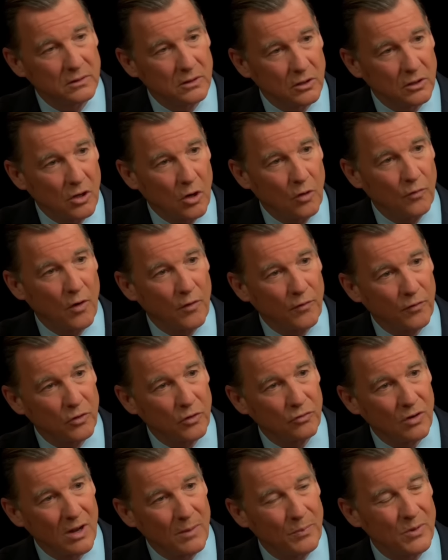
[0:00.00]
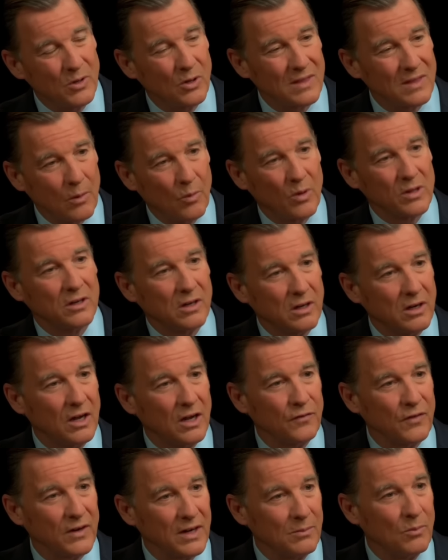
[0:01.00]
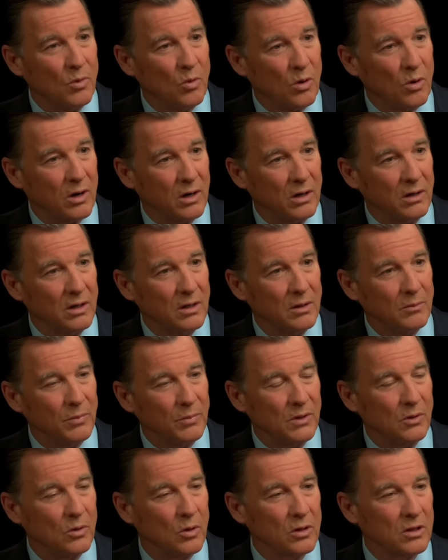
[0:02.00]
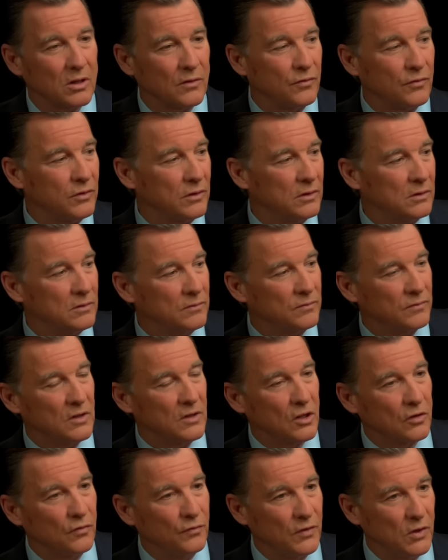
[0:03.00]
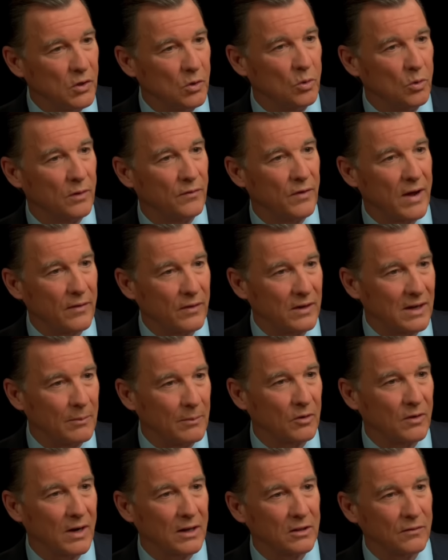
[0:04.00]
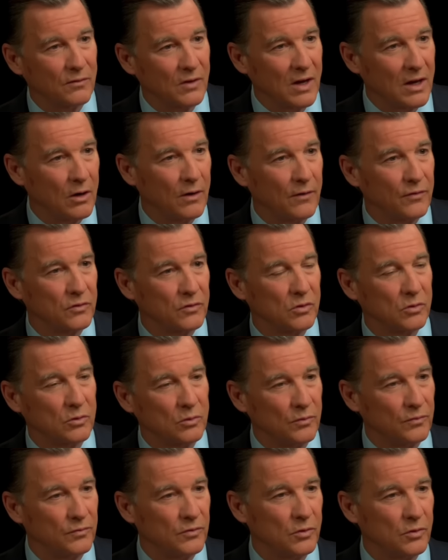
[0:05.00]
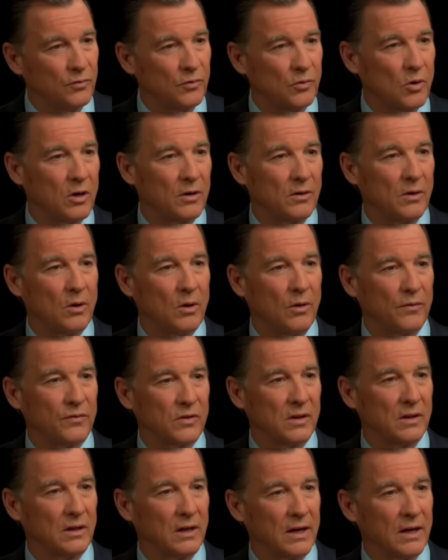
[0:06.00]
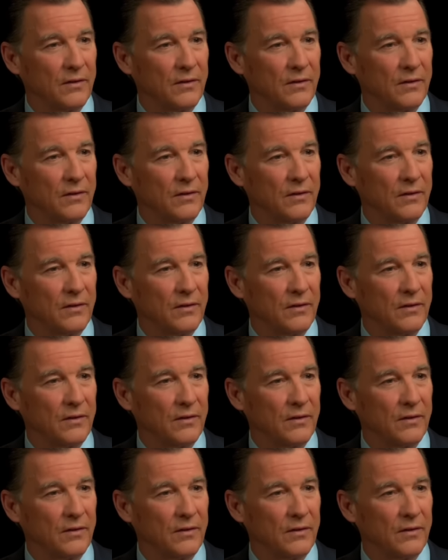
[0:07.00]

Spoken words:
to go vote for Trump because that wasn't enough anymore because of this view of how the Democrats have gone off too far off to the